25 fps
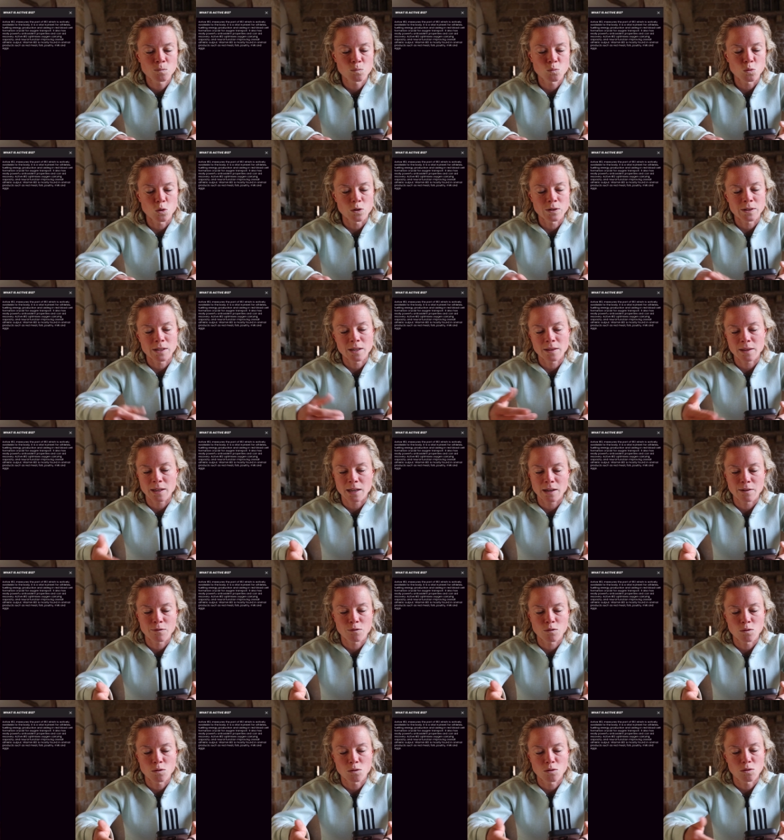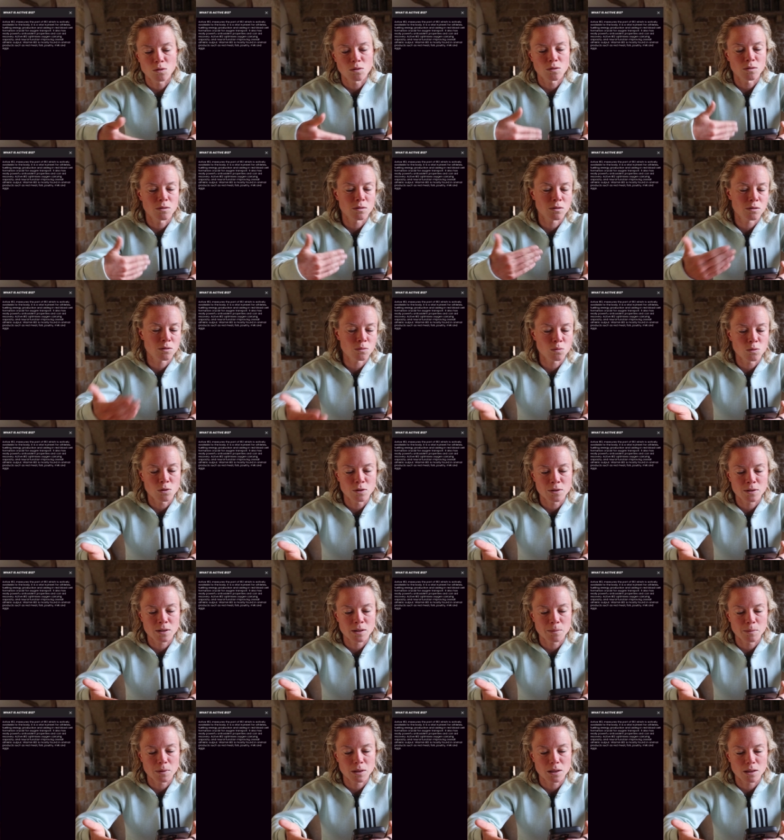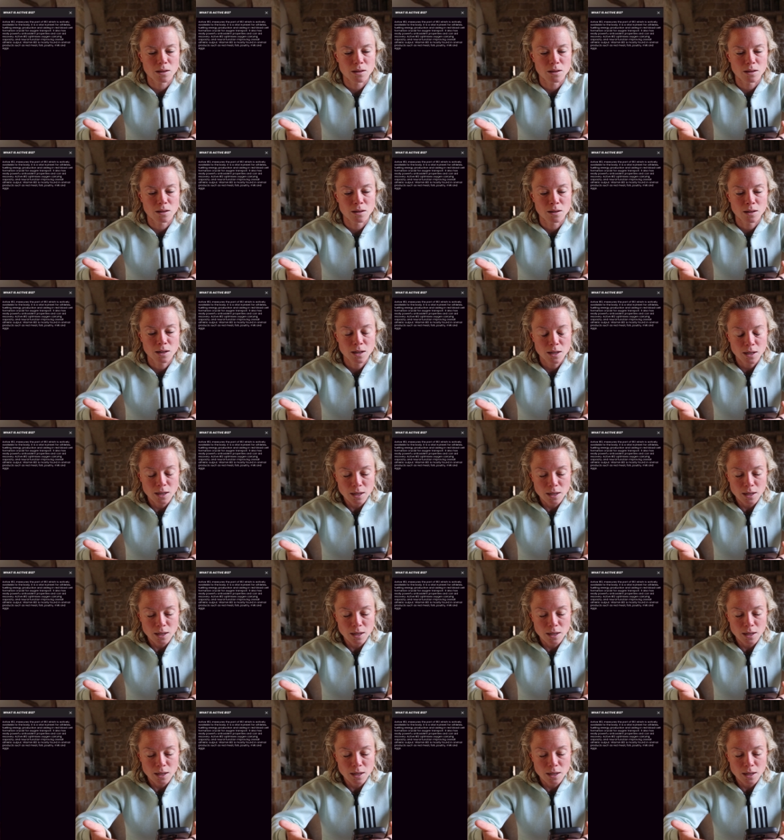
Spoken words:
what is it there for, what are some of the